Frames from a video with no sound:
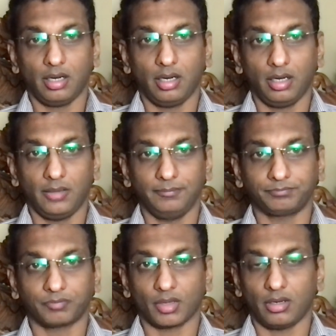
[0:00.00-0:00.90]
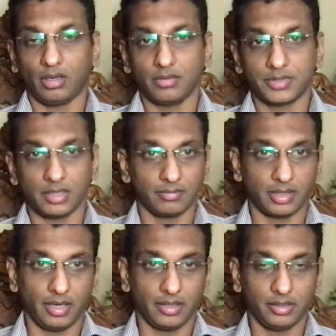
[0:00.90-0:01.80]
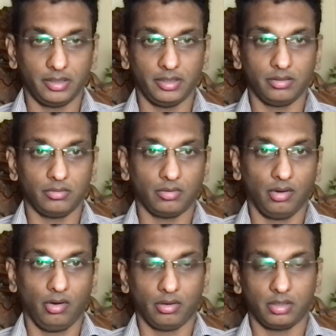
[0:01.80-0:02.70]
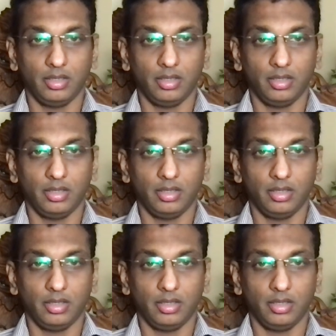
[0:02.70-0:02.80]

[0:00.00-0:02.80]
serum creatine or